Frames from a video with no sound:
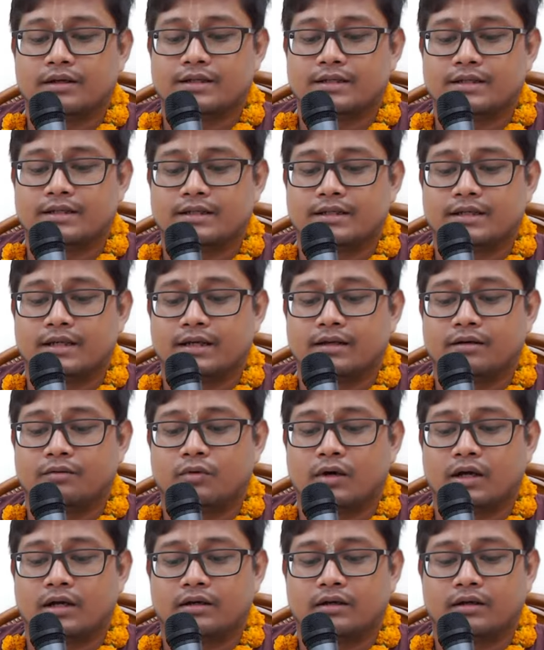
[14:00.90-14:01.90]
assail
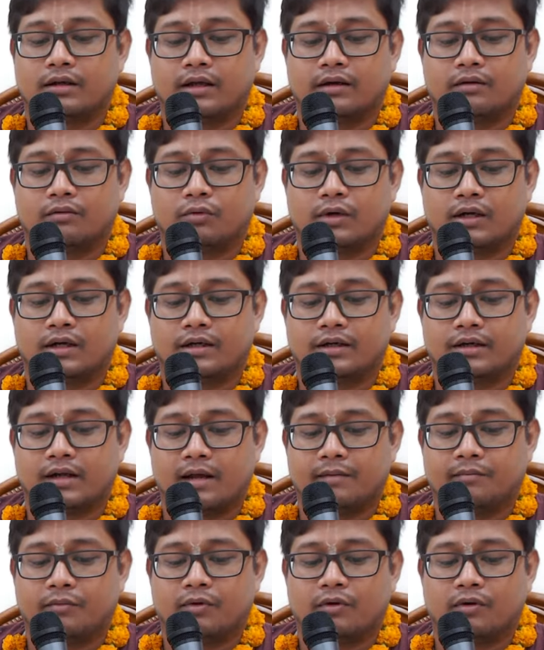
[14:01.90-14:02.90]
one at one
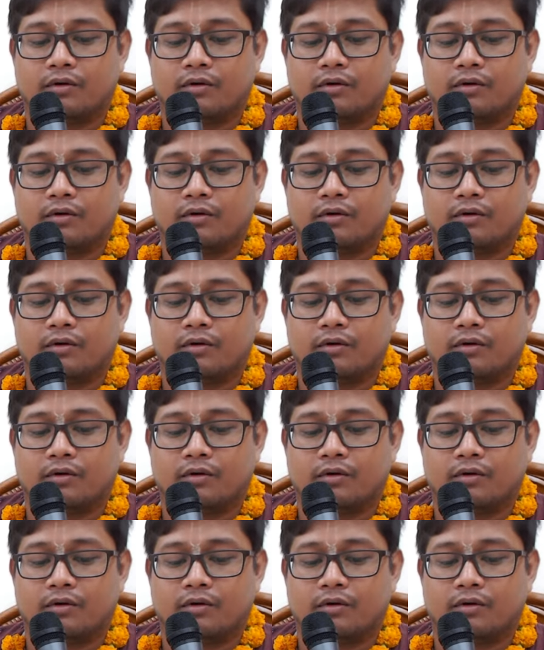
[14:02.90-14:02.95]
time,